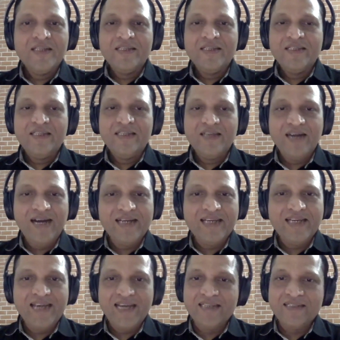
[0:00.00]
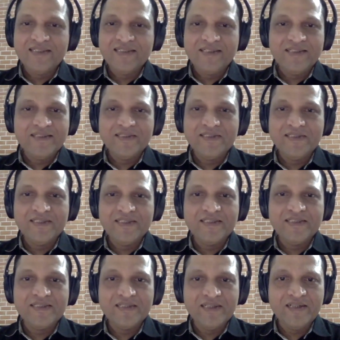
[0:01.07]
Yeah, hi, Kat. This
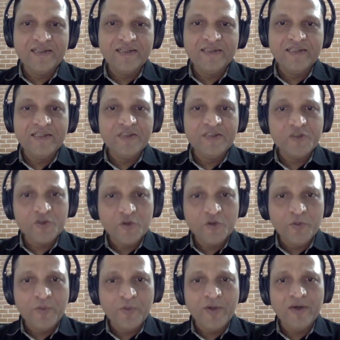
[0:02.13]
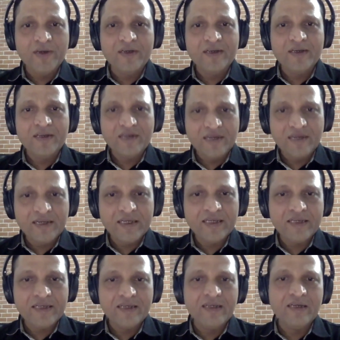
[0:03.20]
is, you know, super
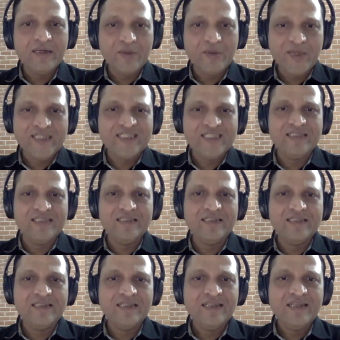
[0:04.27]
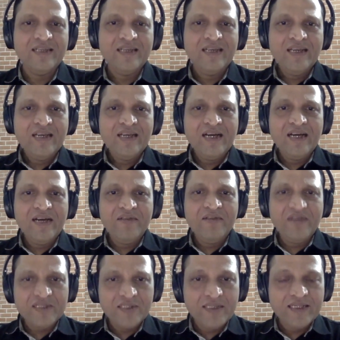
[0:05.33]
critical question.
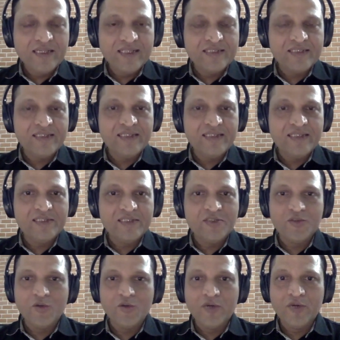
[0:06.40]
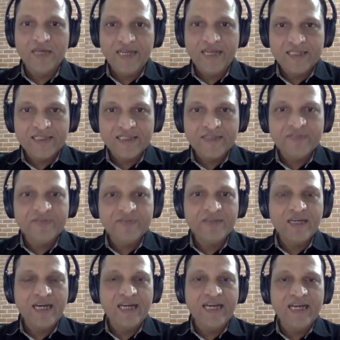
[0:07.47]
Fashion industry is so creative
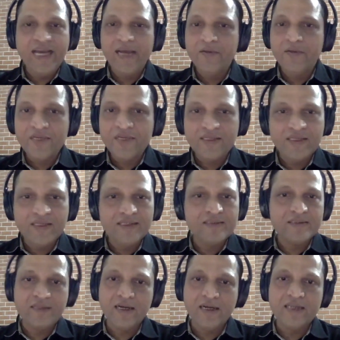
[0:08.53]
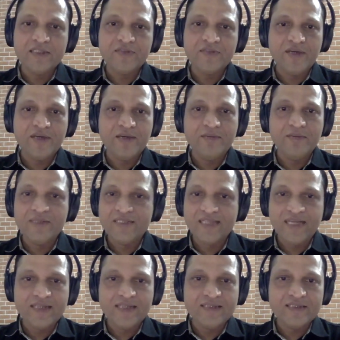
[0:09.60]
and everything starts from
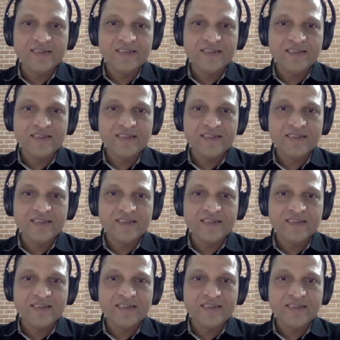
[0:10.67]
designers.